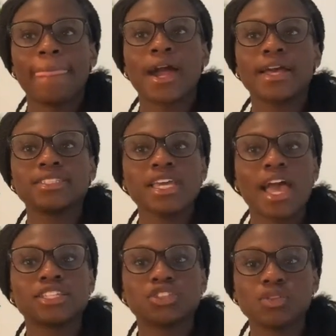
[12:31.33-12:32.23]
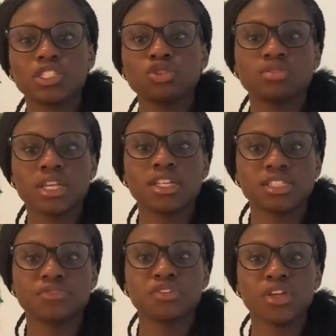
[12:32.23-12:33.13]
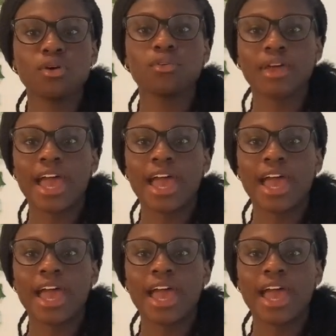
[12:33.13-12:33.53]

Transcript: I say as soon as you see in this video,